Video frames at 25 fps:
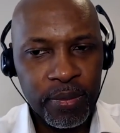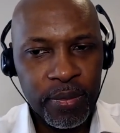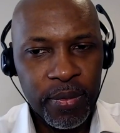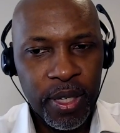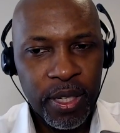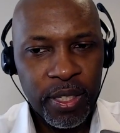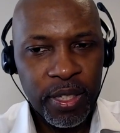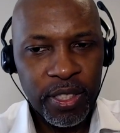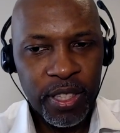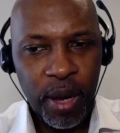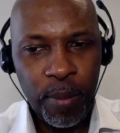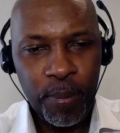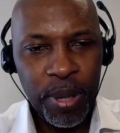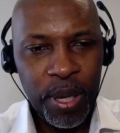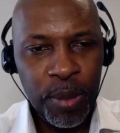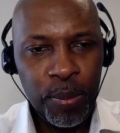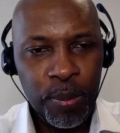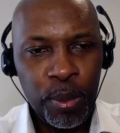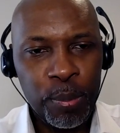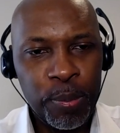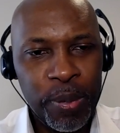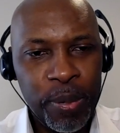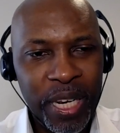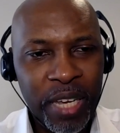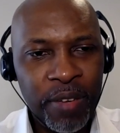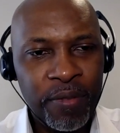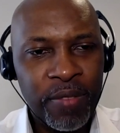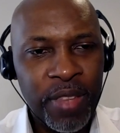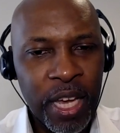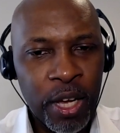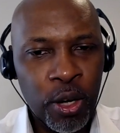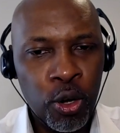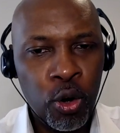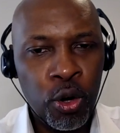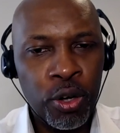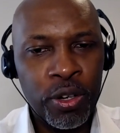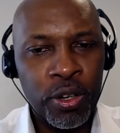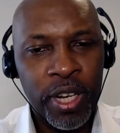Some people believe they're
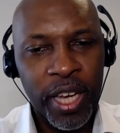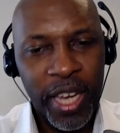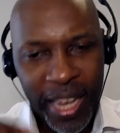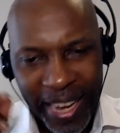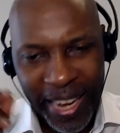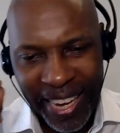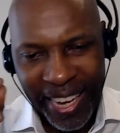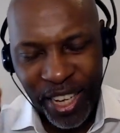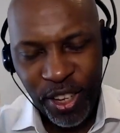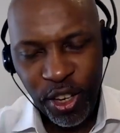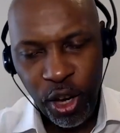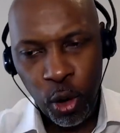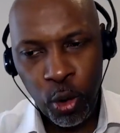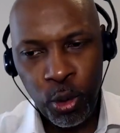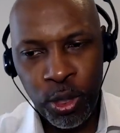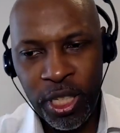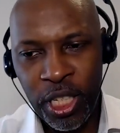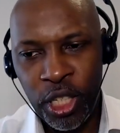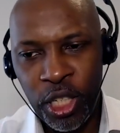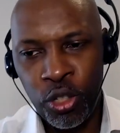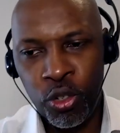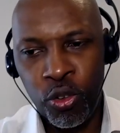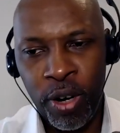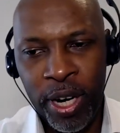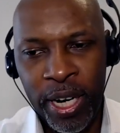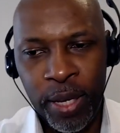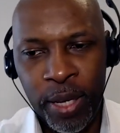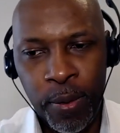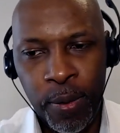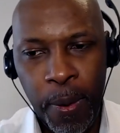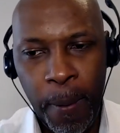good. He knows he's great.